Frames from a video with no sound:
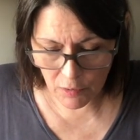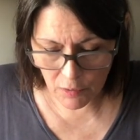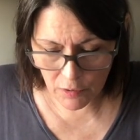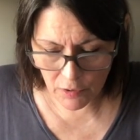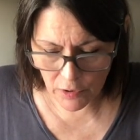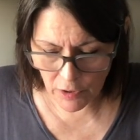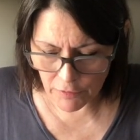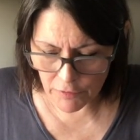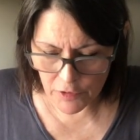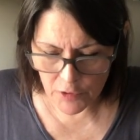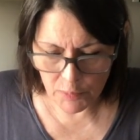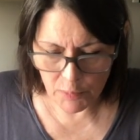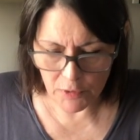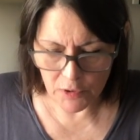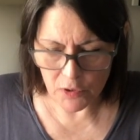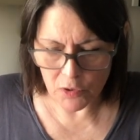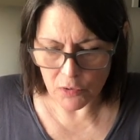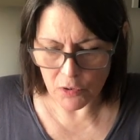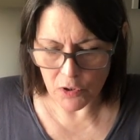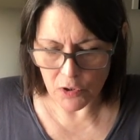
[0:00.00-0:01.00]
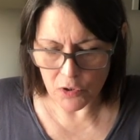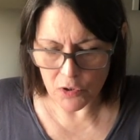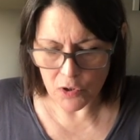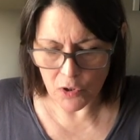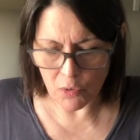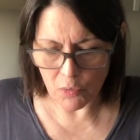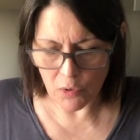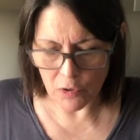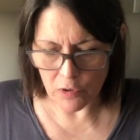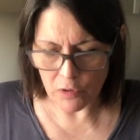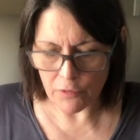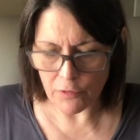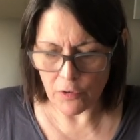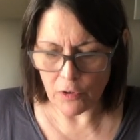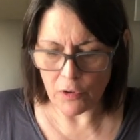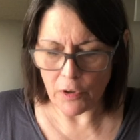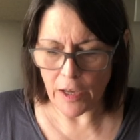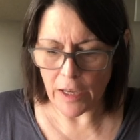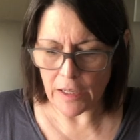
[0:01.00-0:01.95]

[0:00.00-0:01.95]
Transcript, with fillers: Oh, I love this bookstore, so wonderful.